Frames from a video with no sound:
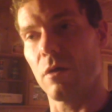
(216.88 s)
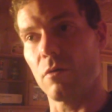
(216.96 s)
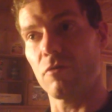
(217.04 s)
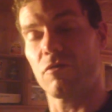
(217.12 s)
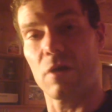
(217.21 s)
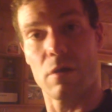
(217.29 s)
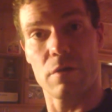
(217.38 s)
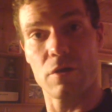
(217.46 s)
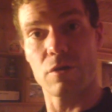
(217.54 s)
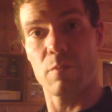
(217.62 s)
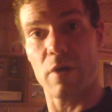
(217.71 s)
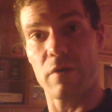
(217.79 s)

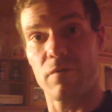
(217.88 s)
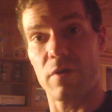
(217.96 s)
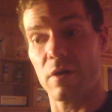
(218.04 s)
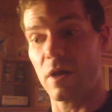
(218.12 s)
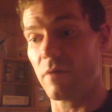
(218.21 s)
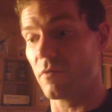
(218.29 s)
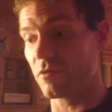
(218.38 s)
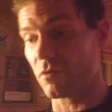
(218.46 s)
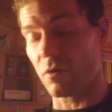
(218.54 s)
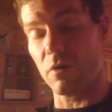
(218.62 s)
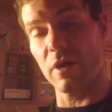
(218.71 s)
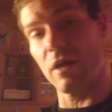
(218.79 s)
single-digit body fat levels,
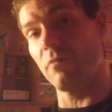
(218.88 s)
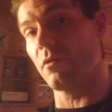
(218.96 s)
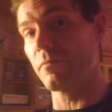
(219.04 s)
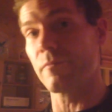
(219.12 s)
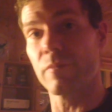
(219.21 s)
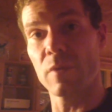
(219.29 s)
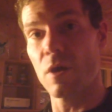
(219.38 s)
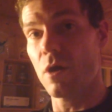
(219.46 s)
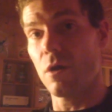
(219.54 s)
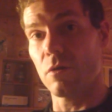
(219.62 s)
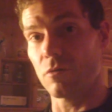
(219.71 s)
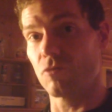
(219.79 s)
or even
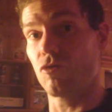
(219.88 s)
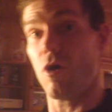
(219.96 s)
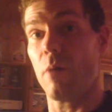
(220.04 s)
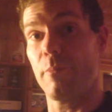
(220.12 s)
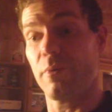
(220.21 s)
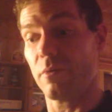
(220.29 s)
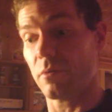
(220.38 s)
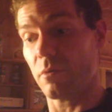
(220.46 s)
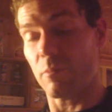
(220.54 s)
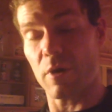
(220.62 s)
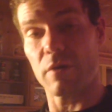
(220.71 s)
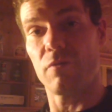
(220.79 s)
drop your
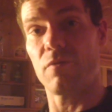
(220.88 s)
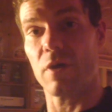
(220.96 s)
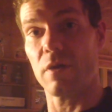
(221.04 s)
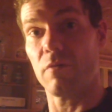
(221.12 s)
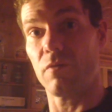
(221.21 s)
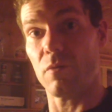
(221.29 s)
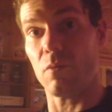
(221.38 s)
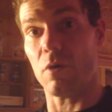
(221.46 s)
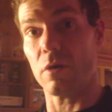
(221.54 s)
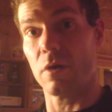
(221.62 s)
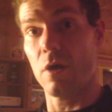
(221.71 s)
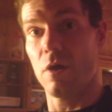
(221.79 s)
body fat if you
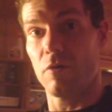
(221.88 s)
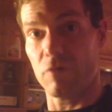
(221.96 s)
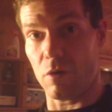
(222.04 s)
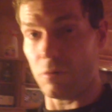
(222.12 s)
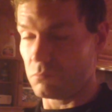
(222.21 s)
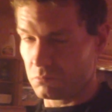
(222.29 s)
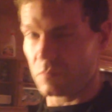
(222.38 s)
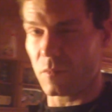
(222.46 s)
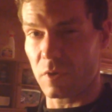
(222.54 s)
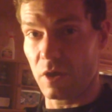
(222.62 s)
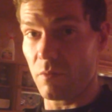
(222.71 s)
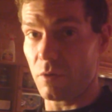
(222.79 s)
want. So
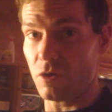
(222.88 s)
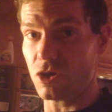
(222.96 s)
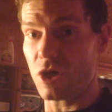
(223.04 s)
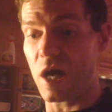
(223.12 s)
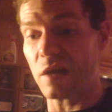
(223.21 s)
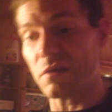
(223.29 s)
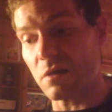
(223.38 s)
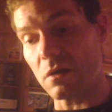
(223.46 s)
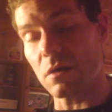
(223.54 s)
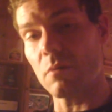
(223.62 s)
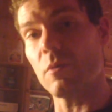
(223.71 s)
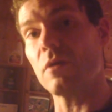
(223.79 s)
give it a shot,
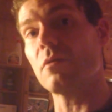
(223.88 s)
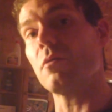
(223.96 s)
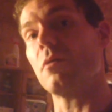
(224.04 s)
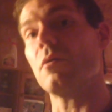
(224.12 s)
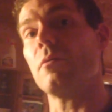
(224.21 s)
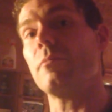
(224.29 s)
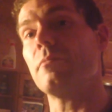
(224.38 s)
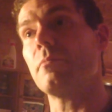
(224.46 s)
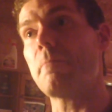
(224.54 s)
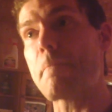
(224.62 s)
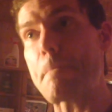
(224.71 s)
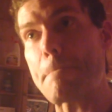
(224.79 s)
but
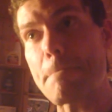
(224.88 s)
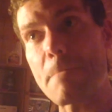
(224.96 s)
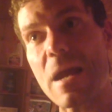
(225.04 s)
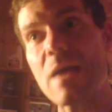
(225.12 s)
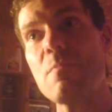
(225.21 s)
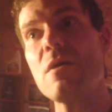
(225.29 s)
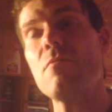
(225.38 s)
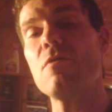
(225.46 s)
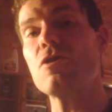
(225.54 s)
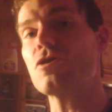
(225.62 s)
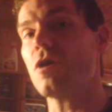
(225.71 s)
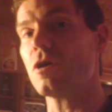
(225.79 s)
maybe
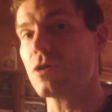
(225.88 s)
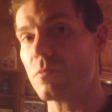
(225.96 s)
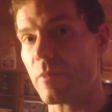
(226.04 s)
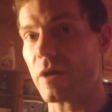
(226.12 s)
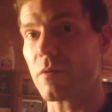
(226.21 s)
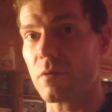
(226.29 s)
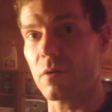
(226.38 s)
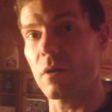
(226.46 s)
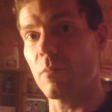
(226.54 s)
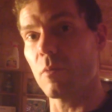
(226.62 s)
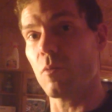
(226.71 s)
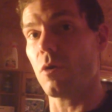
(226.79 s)
research the background a
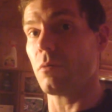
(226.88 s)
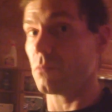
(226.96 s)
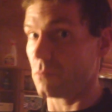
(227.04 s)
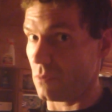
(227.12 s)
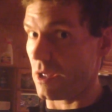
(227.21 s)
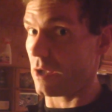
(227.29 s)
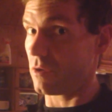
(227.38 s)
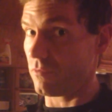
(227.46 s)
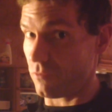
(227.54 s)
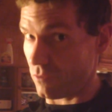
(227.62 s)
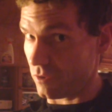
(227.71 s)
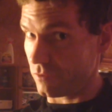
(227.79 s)
little bit more. Like,
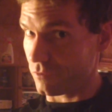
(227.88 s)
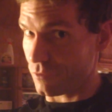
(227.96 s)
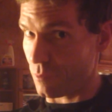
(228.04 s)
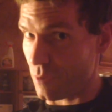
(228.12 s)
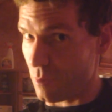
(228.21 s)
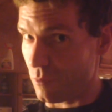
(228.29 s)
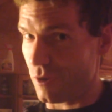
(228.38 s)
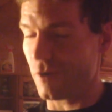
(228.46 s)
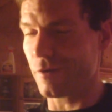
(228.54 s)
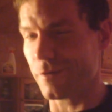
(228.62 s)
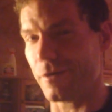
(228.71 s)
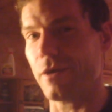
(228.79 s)
for instance, on my
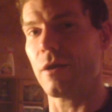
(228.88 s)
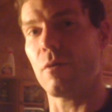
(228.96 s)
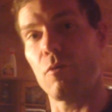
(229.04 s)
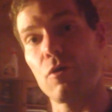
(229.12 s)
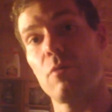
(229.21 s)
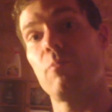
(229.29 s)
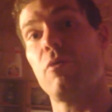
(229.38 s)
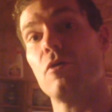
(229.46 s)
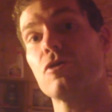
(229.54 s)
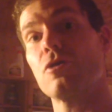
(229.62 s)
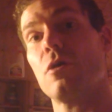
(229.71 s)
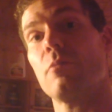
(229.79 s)
blog, all right, I wrote a
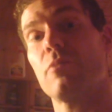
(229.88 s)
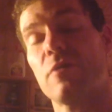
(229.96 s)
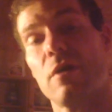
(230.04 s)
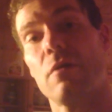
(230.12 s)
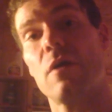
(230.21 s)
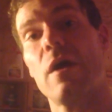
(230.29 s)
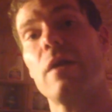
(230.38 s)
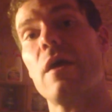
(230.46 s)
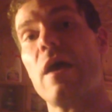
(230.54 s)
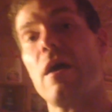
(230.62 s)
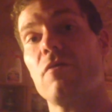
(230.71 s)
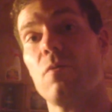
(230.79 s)
post on potato diet
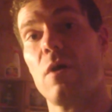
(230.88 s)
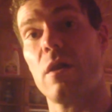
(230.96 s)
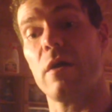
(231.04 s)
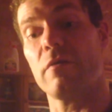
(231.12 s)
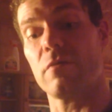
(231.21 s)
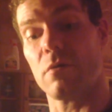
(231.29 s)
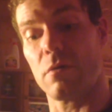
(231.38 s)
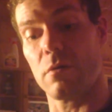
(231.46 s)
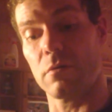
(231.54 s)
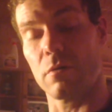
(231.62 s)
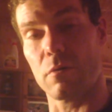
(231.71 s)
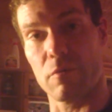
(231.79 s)
as well as
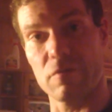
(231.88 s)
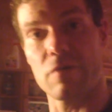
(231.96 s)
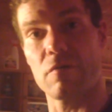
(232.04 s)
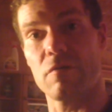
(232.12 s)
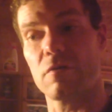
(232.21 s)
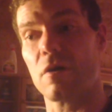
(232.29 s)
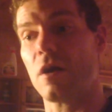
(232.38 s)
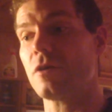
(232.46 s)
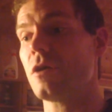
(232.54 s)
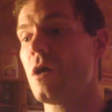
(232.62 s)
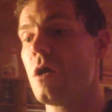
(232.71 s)
on resistant starch.